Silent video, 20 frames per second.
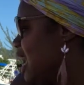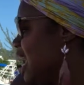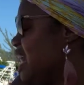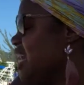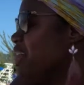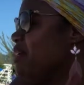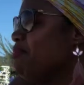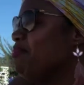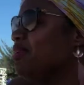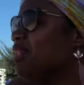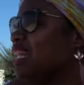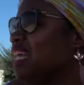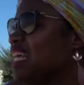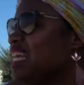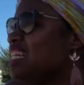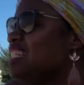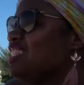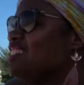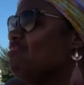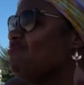And it
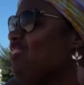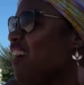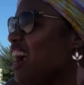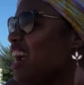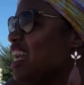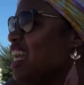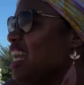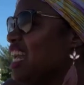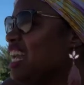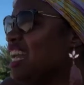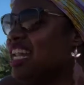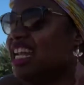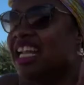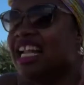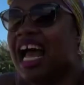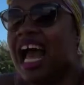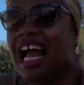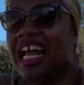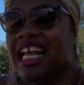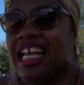blends right in.
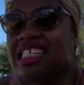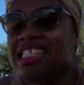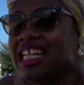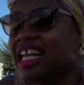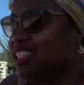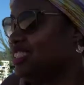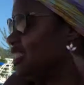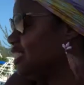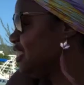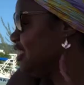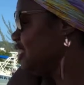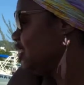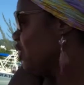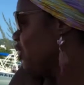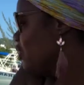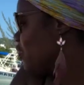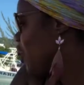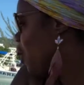I guess I should show